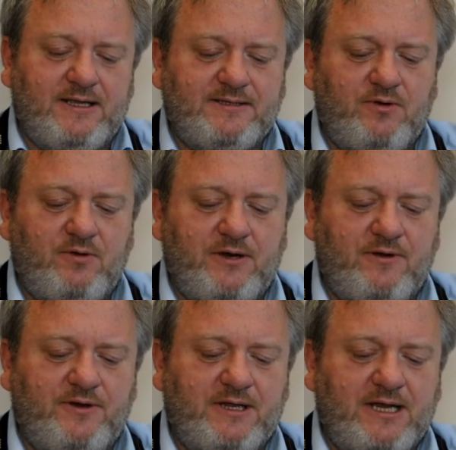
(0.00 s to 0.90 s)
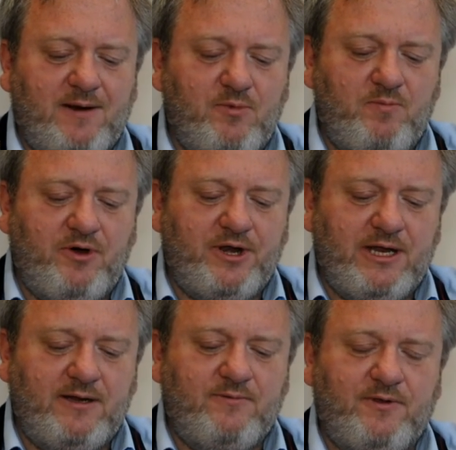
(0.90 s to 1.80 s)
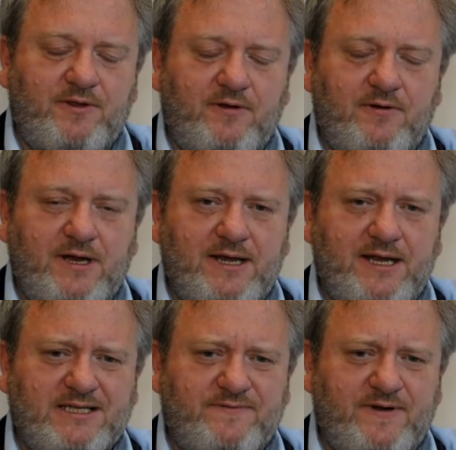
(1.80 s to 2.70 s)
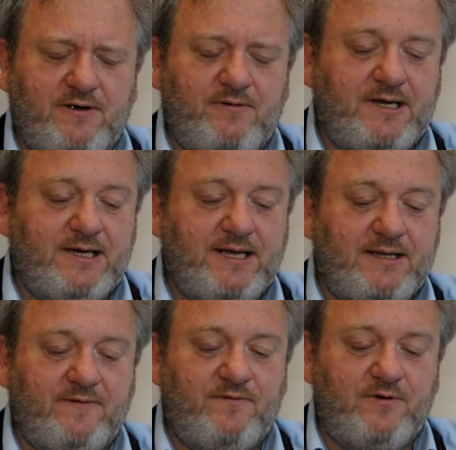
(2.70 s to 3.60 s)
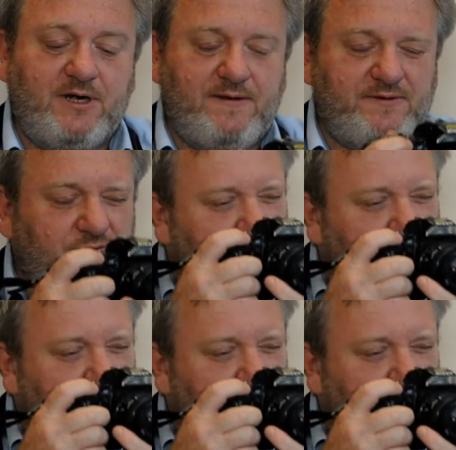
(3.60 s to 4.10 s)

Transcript: is holding onto the camera body with your index finger ready to take the photograph. So